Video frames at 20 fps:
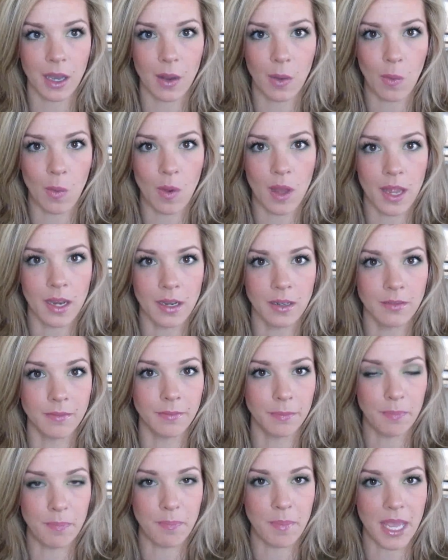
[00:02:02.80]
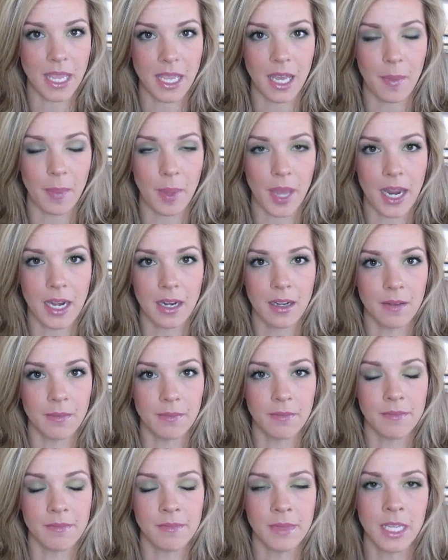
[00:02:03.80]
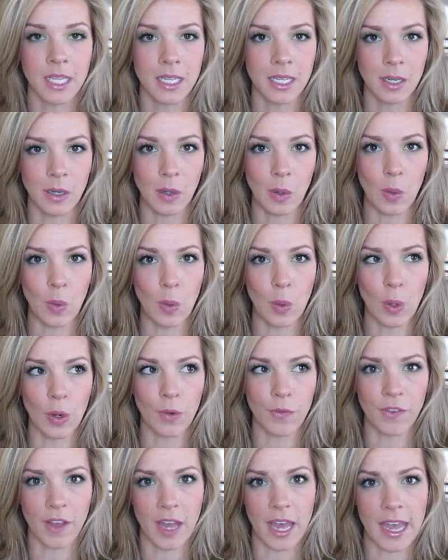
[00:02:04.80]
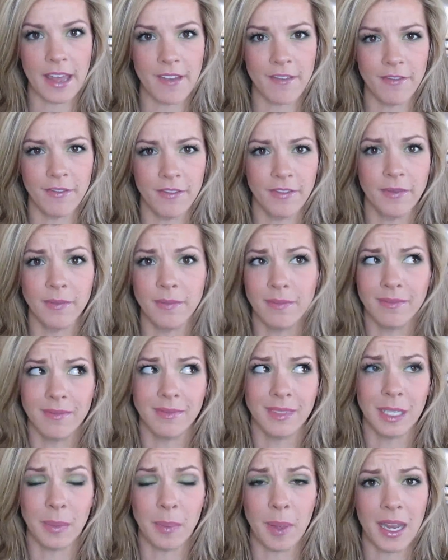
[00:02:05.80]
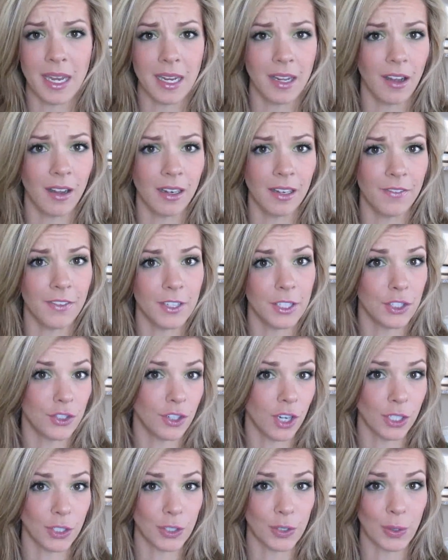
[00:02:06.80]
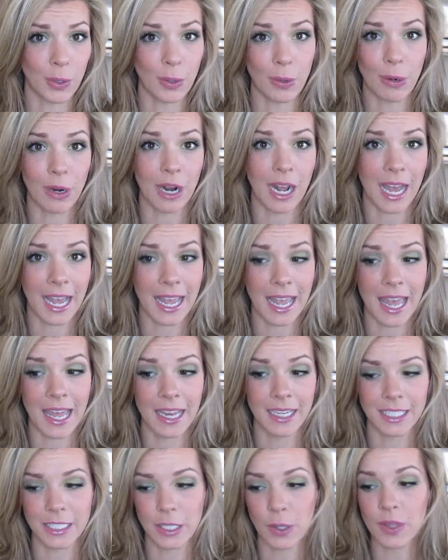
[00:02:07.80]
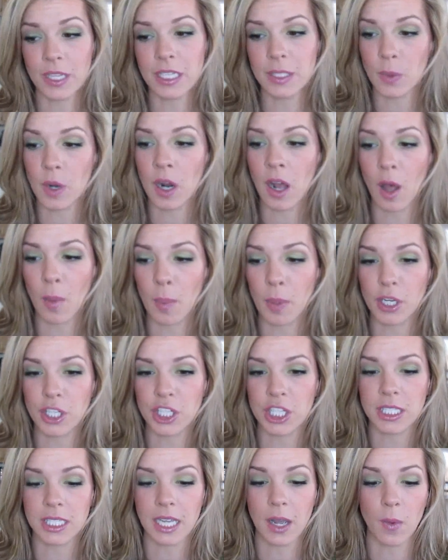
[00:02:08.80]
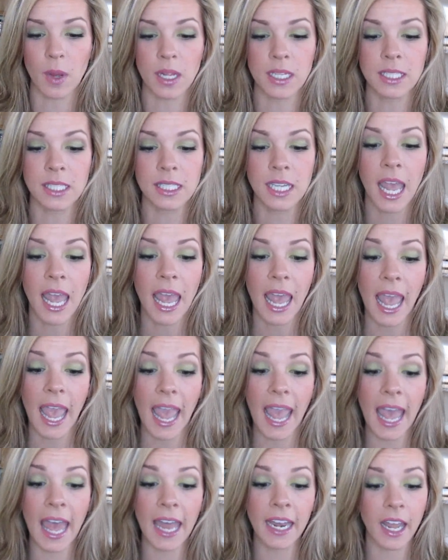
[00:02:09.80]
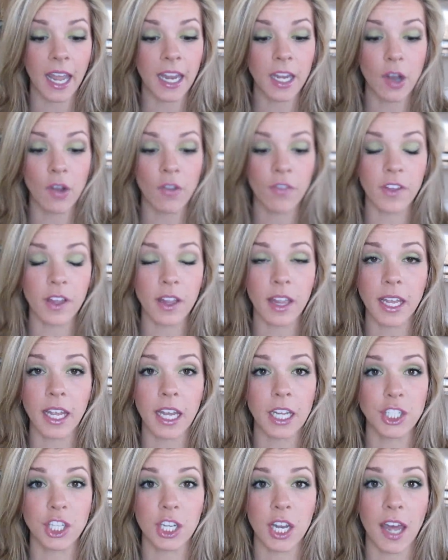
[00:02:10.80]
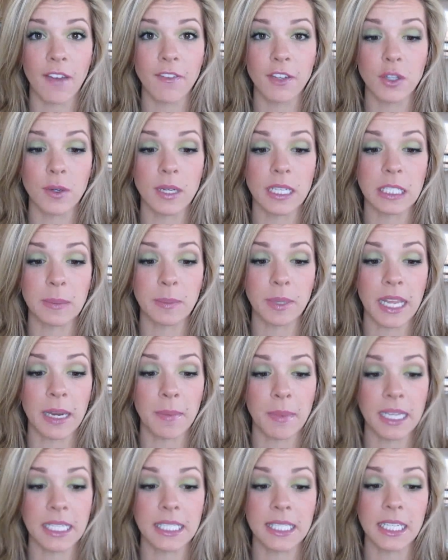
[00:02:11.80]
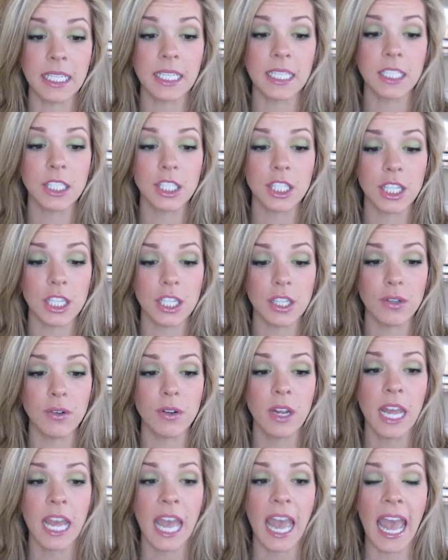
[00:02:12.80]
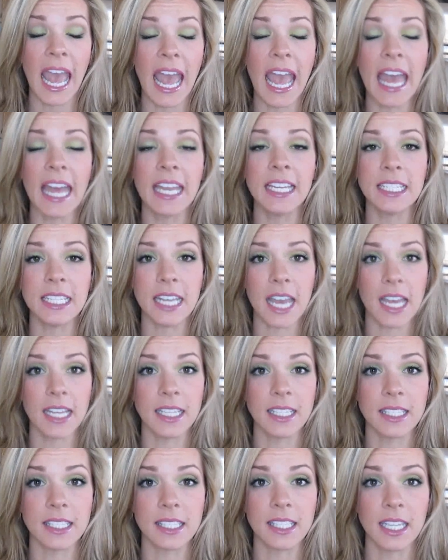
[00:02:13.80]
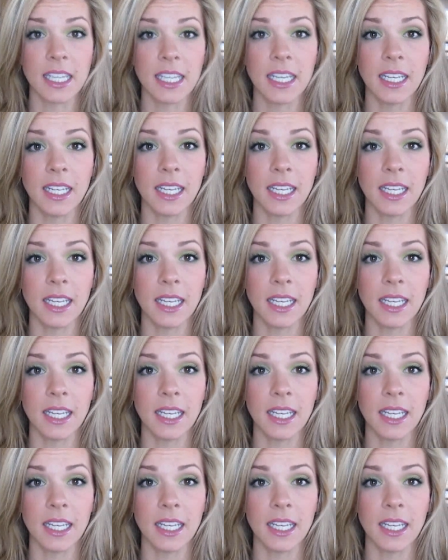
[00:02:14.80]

get one makeup item or five, depending on if it's drugstore or high-end. So these weren't all purchased at once, and I don't feel like I should have to explain my sickness to you. And yes,